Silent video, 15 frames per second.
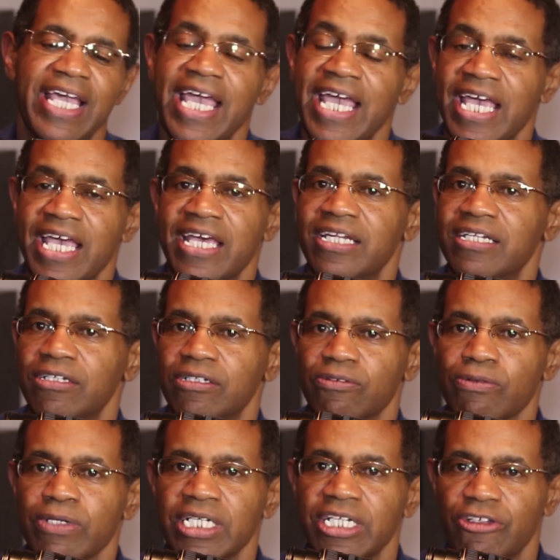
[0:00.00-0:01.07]
and
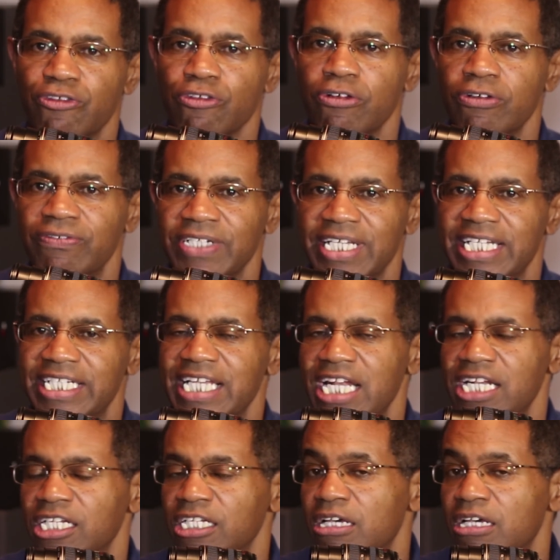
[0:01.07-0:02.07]
really and truthfully it doesn't